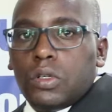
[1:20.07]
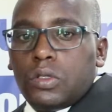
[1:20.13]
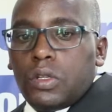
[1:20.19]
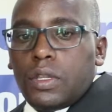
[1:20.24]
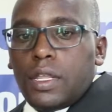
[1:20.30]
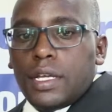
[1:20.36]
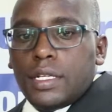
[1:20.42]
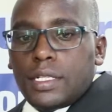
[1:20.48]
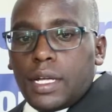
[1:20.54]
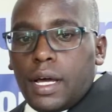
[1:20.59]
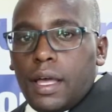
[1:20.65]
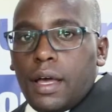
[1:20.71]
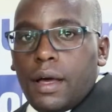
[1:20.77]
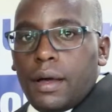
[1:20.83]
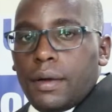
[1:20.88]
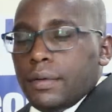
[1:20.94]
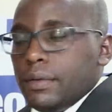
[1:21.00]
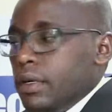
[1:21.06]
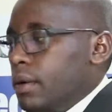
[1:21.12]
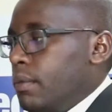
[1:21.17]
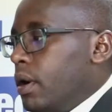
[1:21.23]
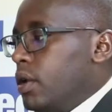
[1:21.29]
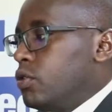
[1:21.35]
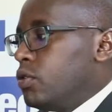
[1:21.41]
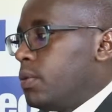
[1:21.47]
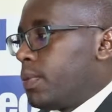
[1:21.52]
the entire
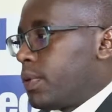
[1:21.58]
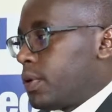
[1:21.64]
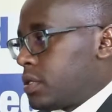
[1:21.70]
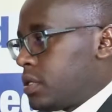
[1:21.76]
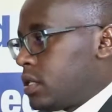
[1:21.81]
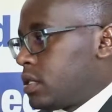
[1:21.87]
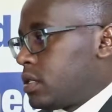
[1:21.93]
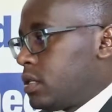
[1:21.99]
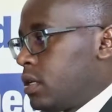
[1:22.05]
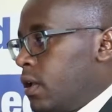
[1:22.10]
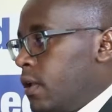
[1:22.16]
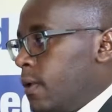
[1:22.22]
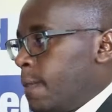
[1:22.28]
manual process.